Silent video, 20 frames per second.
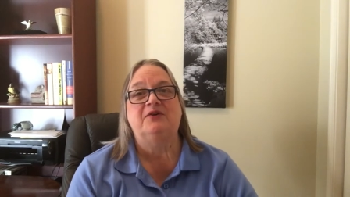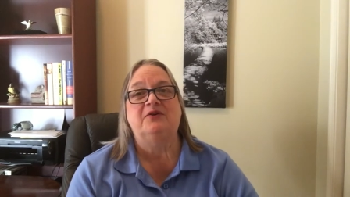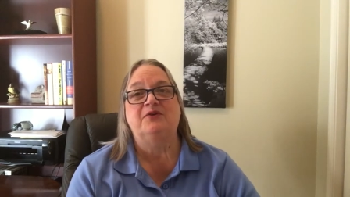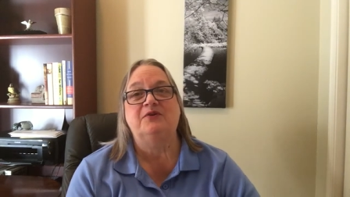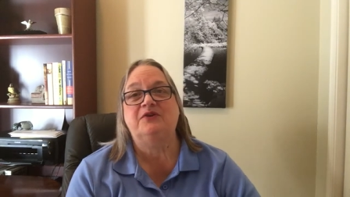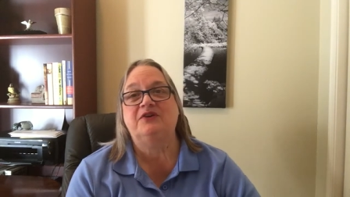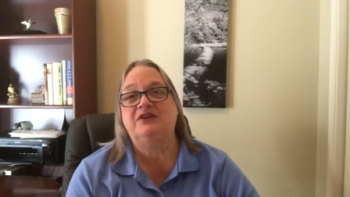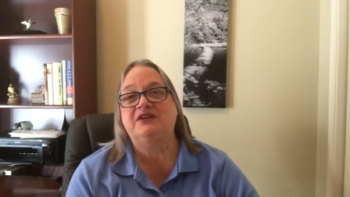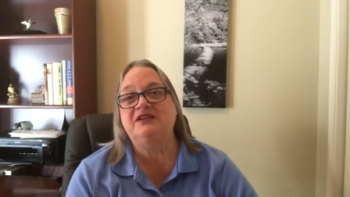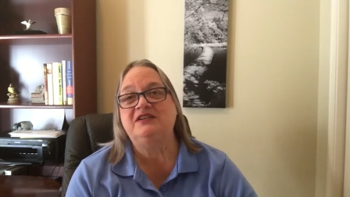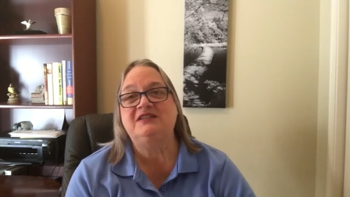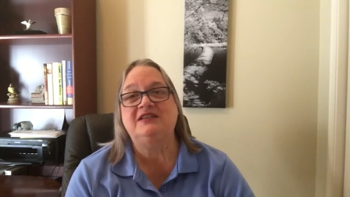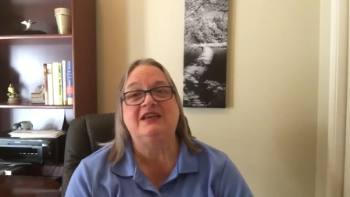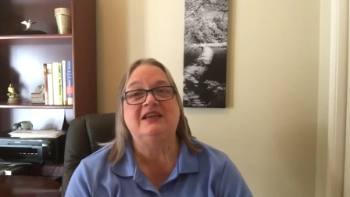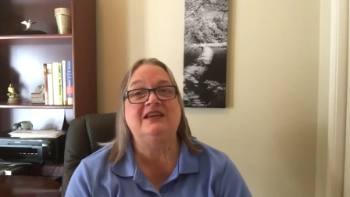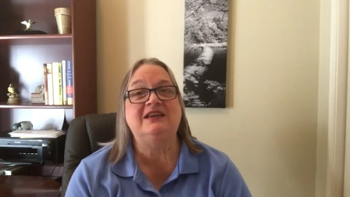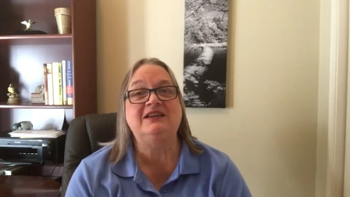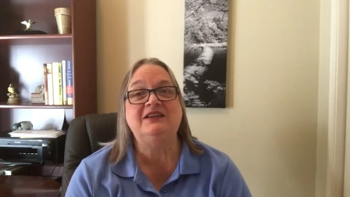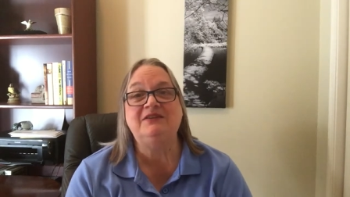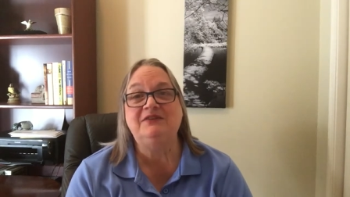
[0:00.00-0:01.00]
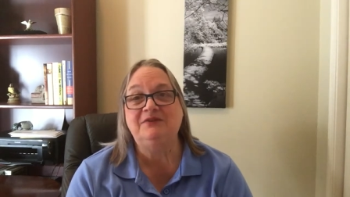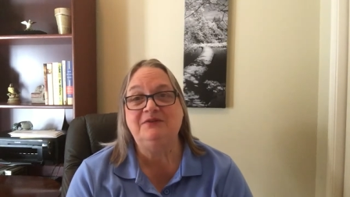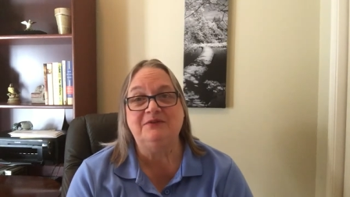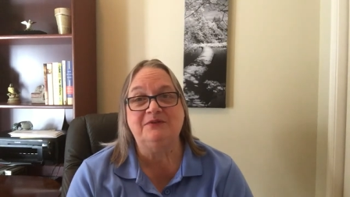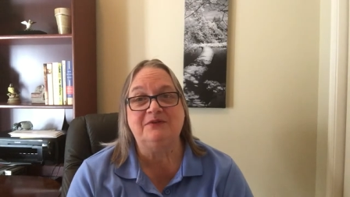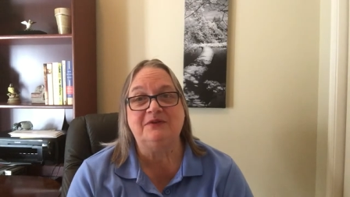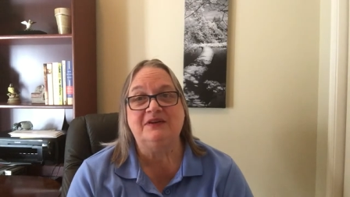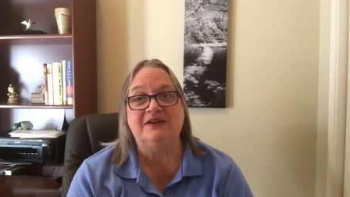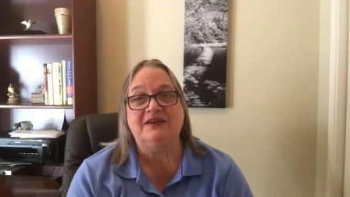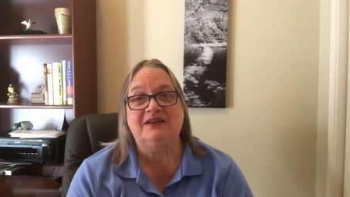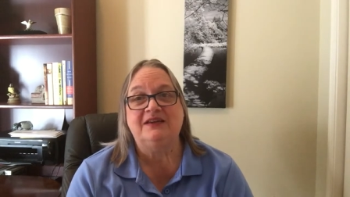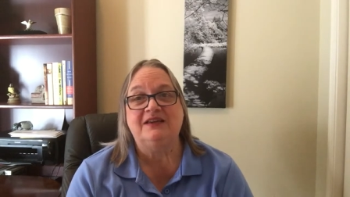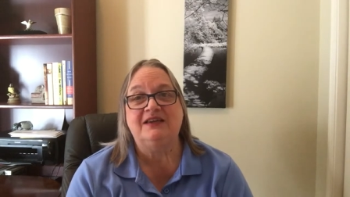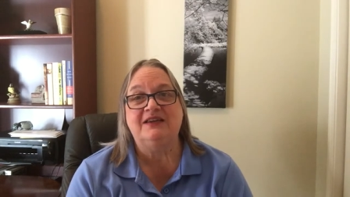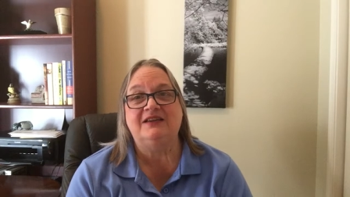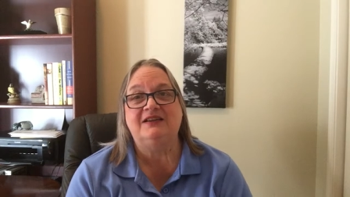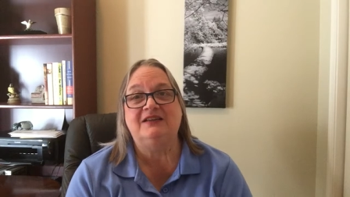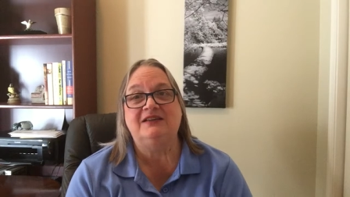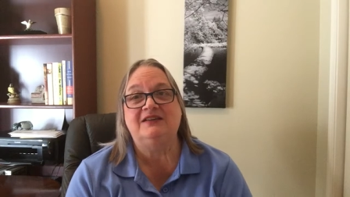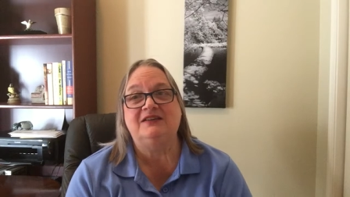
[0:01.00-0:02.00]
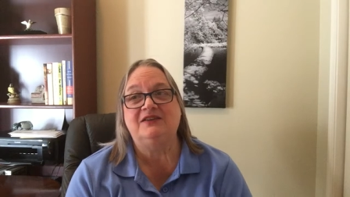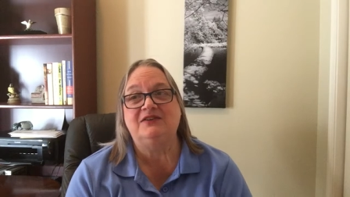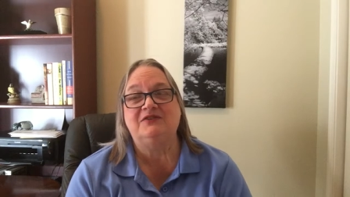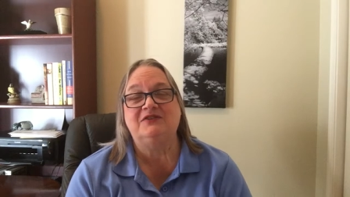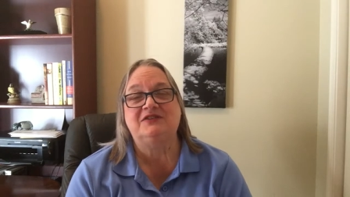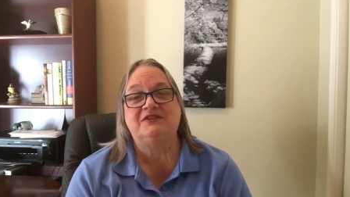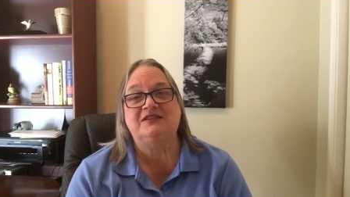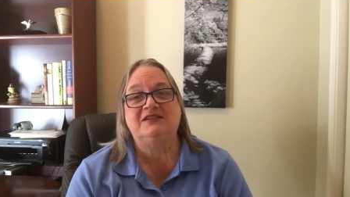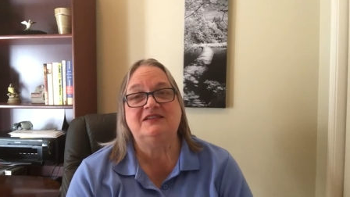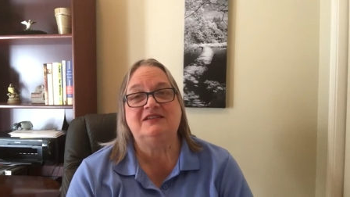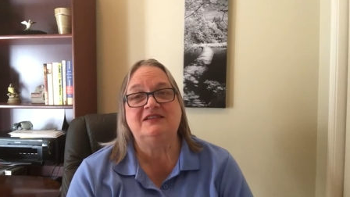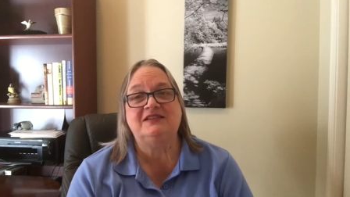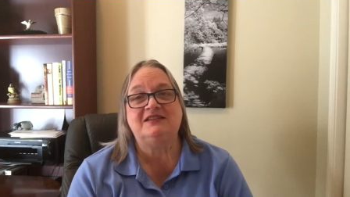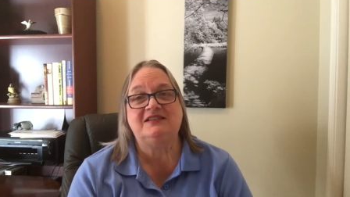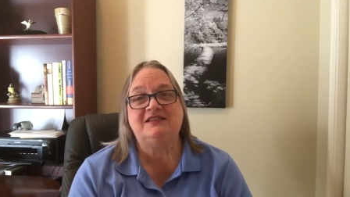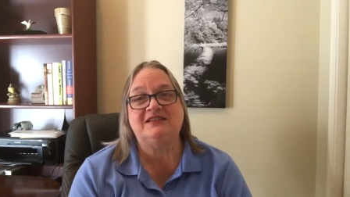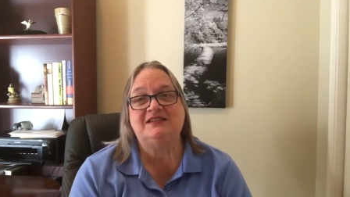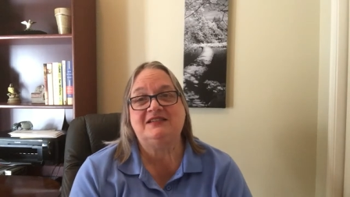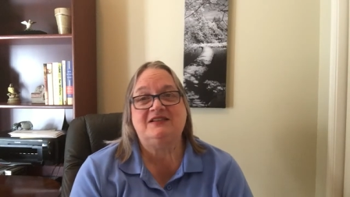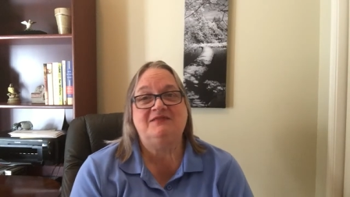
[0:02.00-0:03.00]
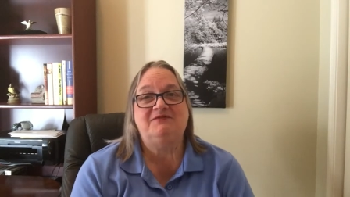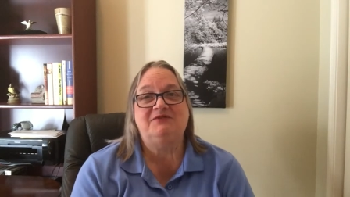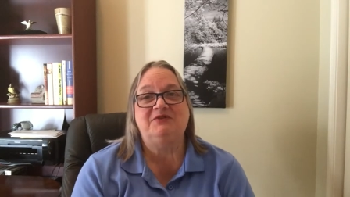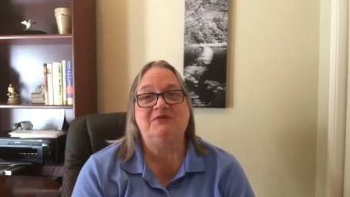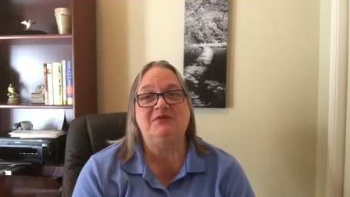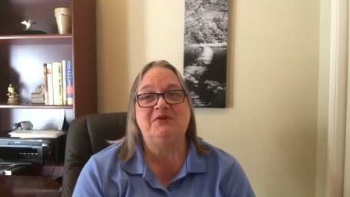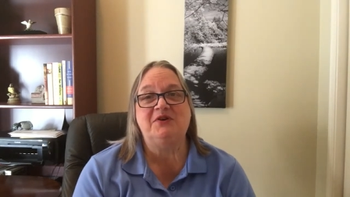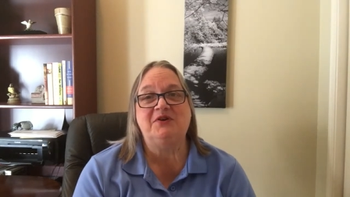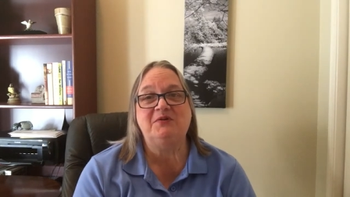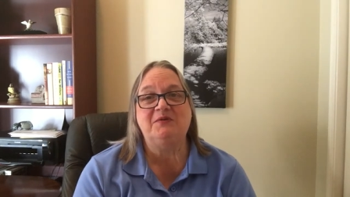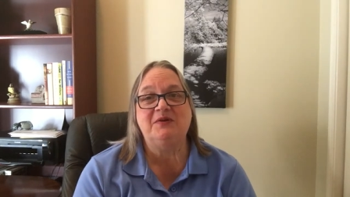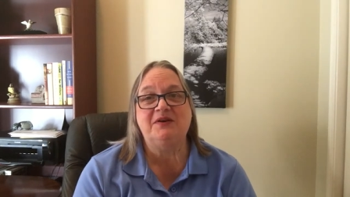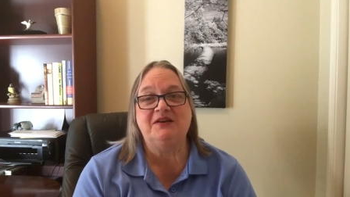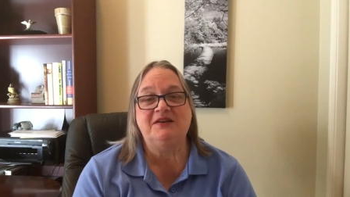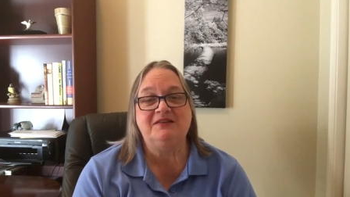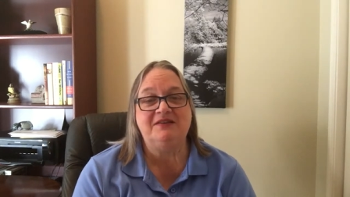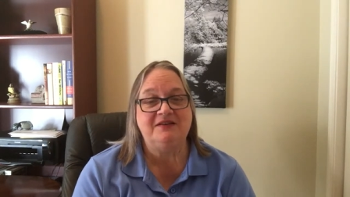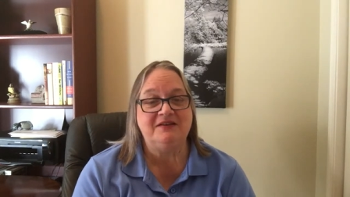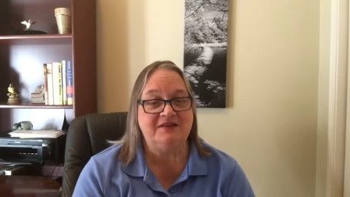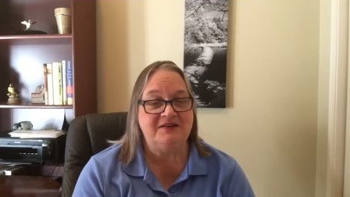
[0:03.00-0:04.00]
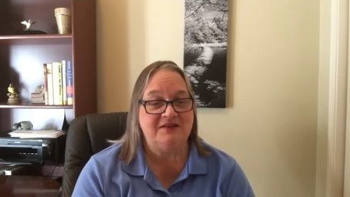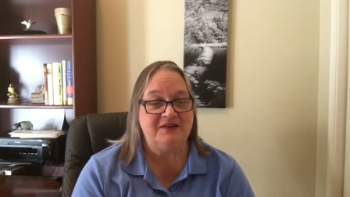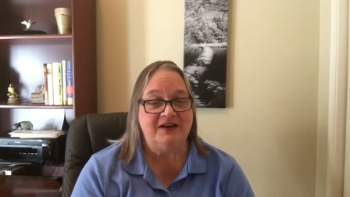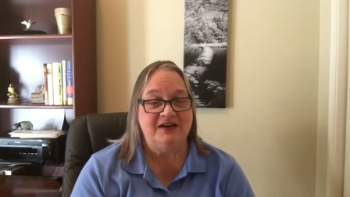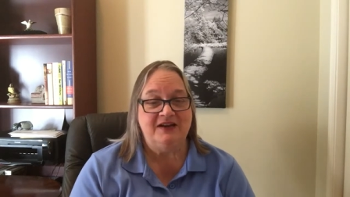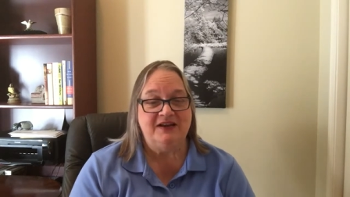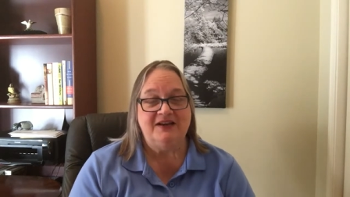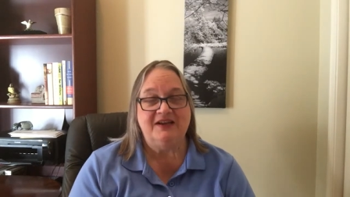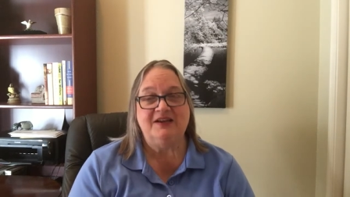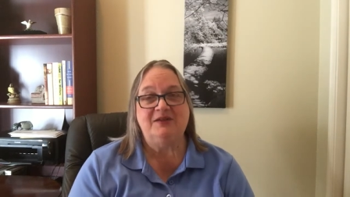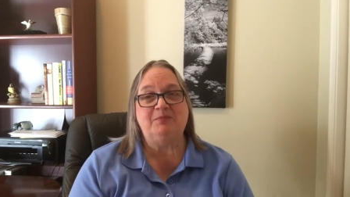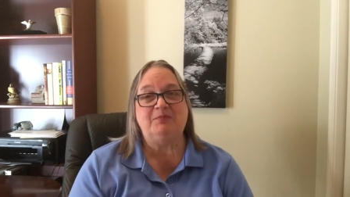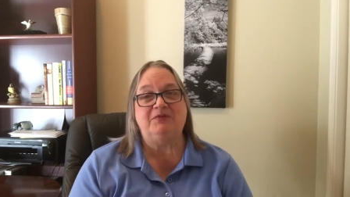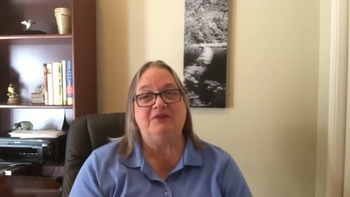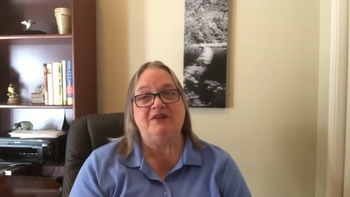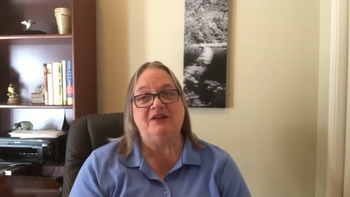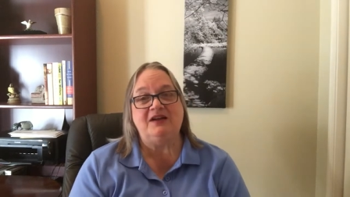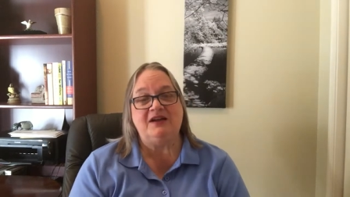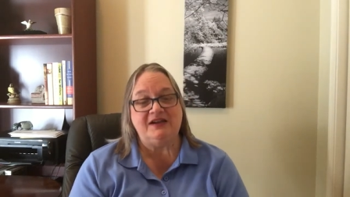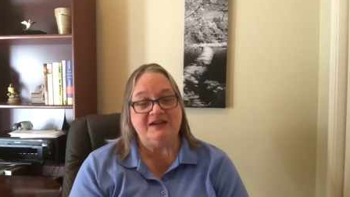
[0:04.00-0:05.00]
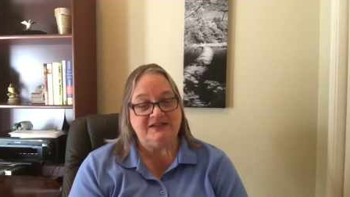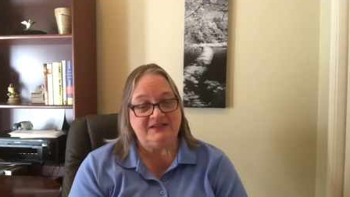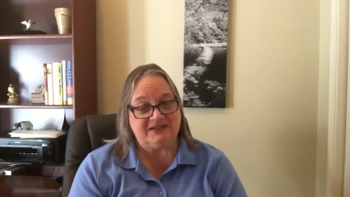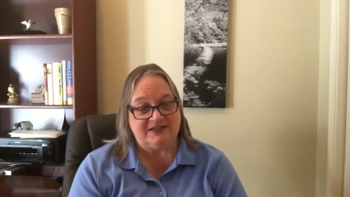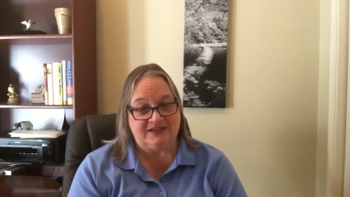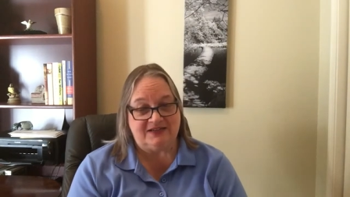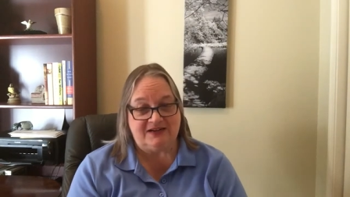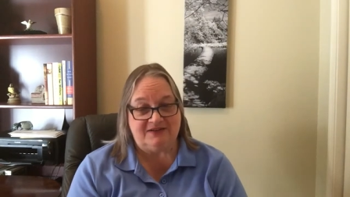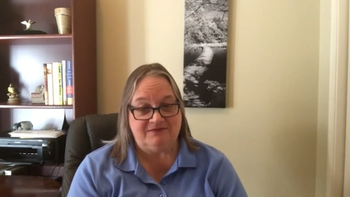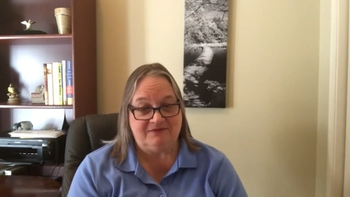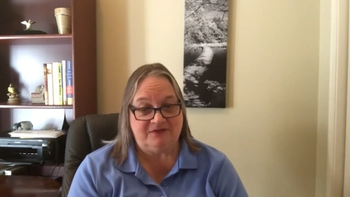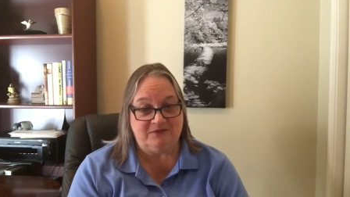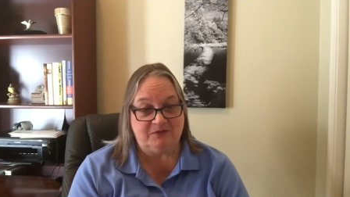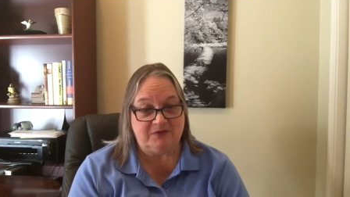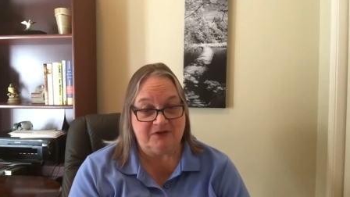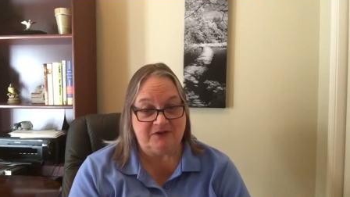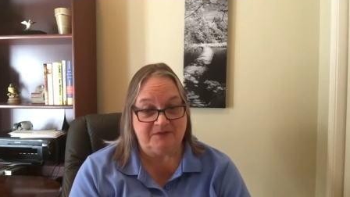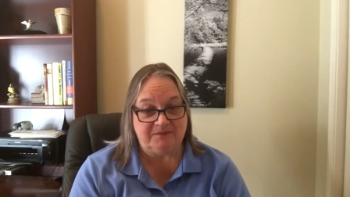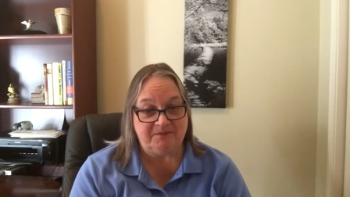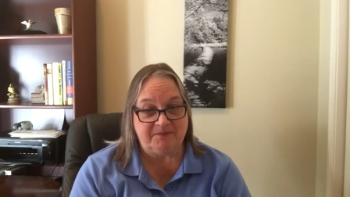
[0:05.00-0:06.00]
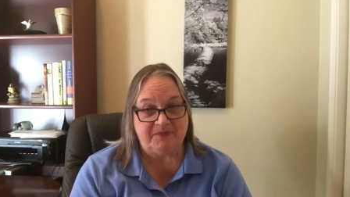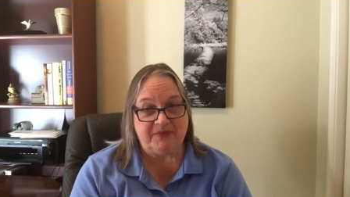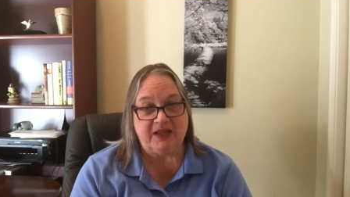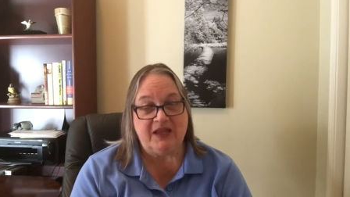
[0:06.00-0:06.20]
or continue in your success if you're already there. It applies to everyone.